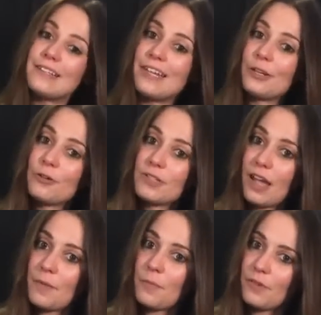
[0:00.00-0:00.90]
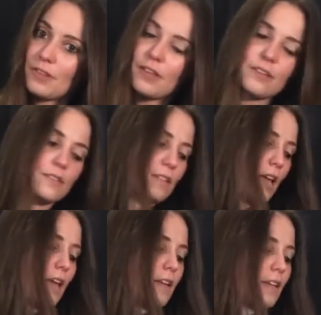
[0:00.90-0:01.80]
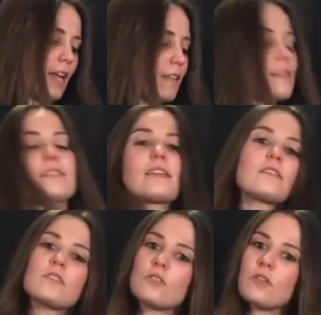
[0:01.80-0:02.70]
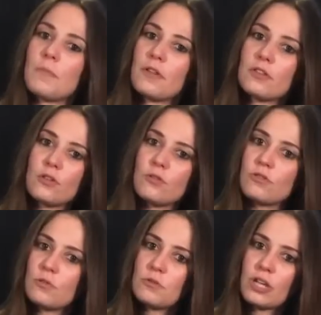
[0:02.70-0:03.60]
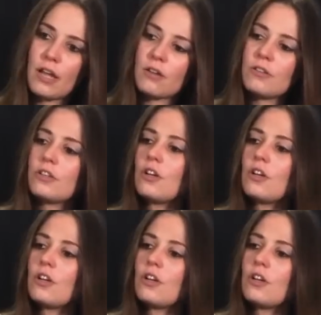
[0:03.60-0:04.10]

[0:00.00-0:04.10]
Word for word: Take your time with this, okay? And again, these lessons are up on the YouTube channel.